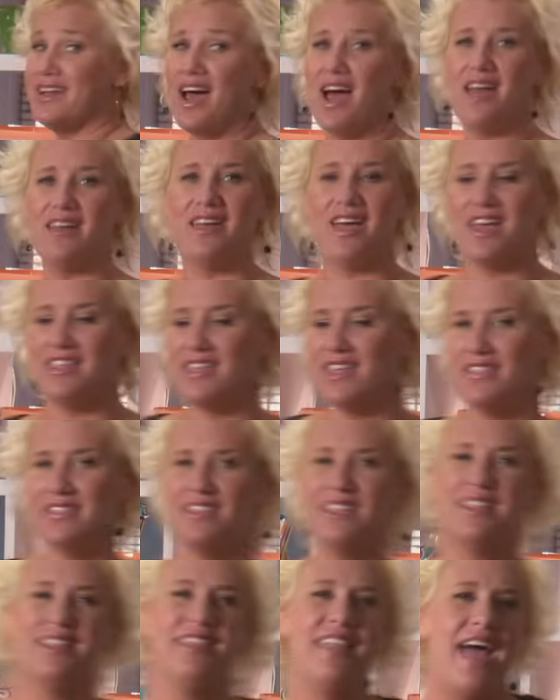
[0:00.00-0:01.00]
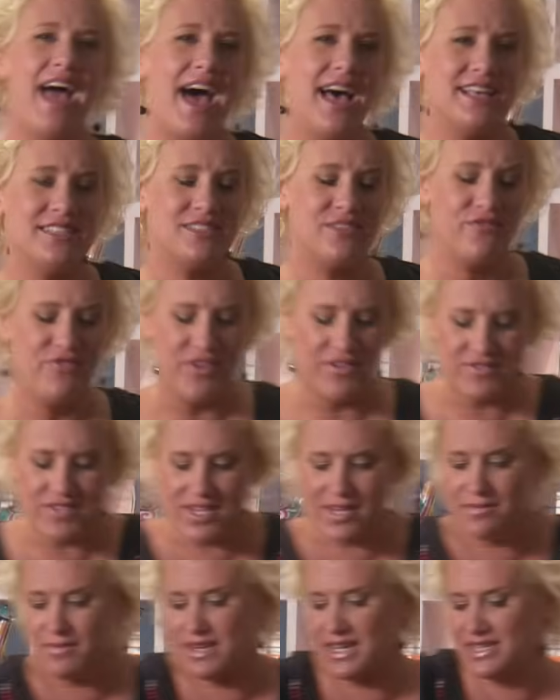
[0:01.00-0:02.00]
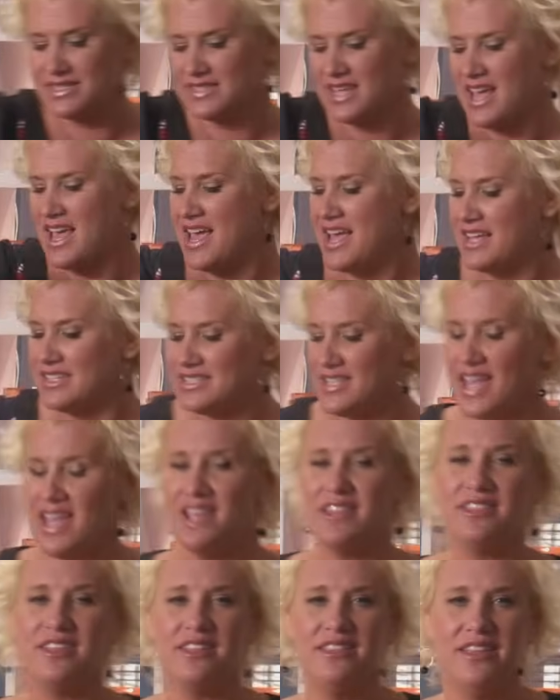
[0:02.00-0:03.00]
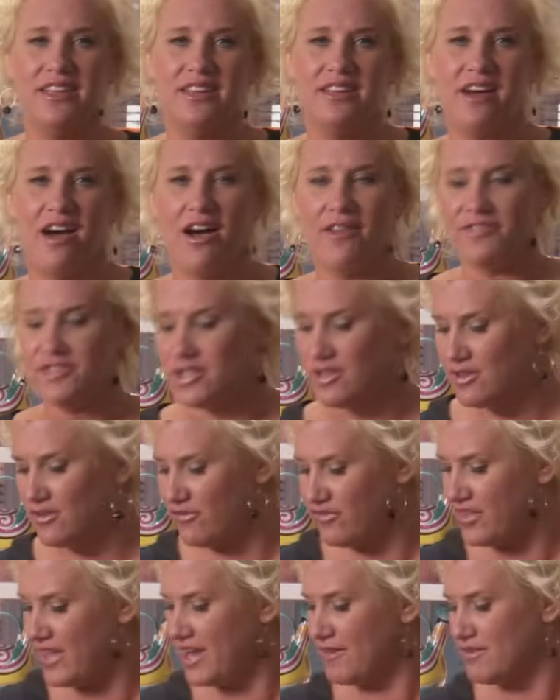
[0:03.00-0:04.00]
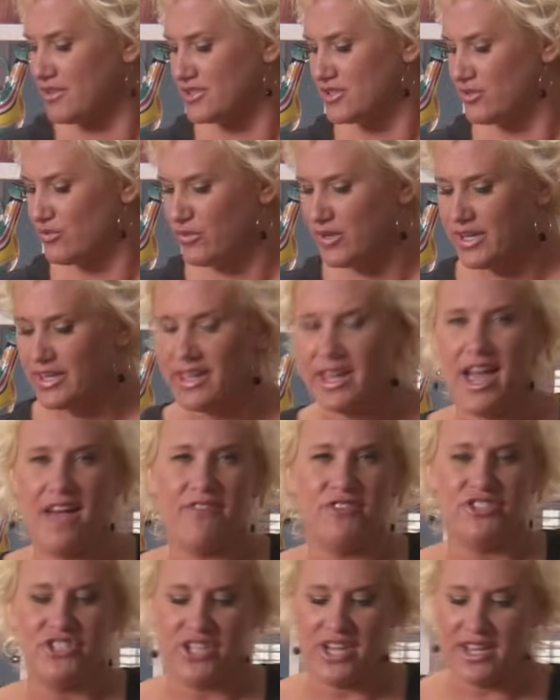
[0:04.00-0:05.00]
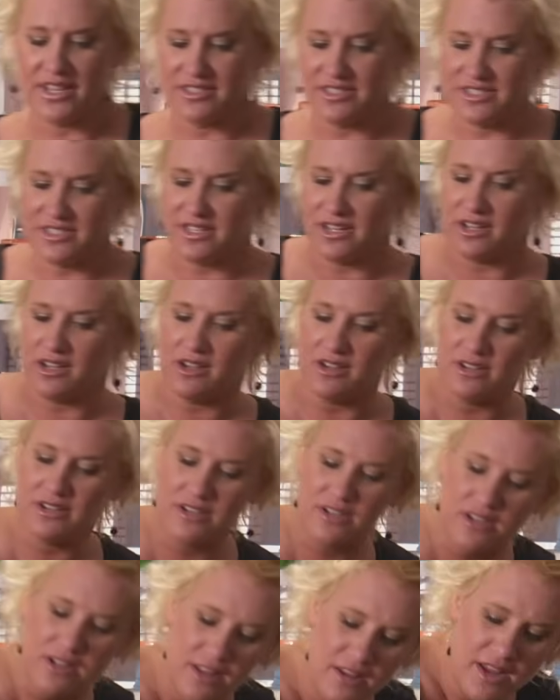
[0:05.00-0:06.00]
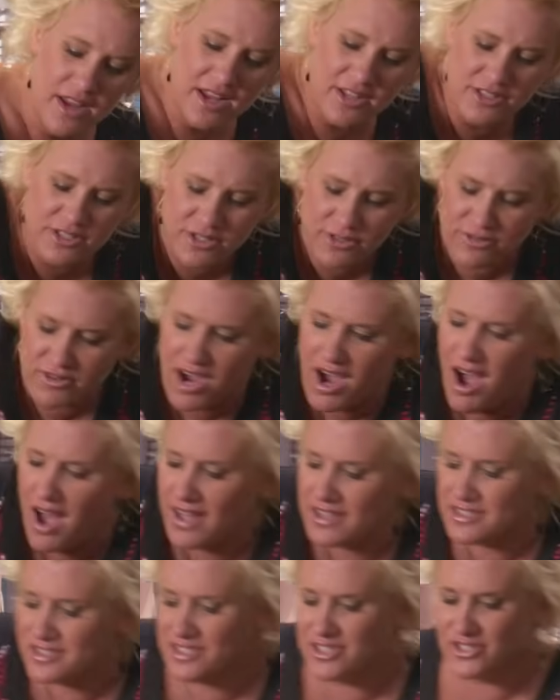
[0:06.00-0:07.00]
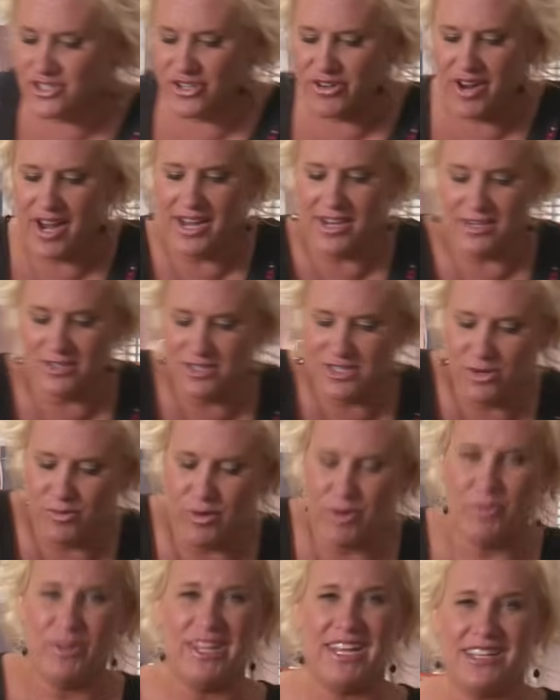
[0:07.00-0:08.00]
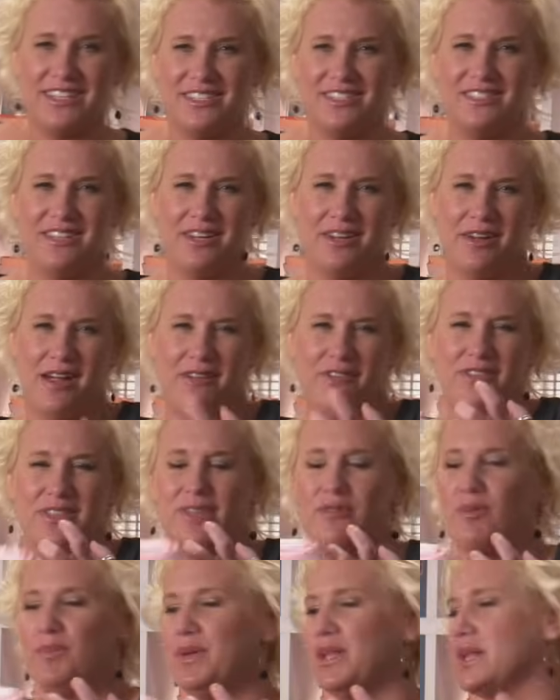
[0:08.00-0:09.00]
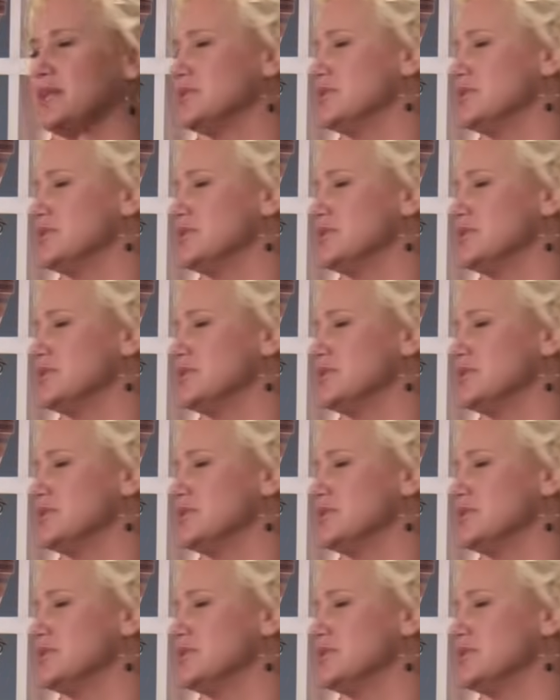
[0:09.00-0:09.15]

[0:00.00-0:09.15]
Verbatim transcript: on, and then the last 15 minutes, take the lid off so the flavors really have a chance to to concentrate. And so when we get to dinner, everything will be like,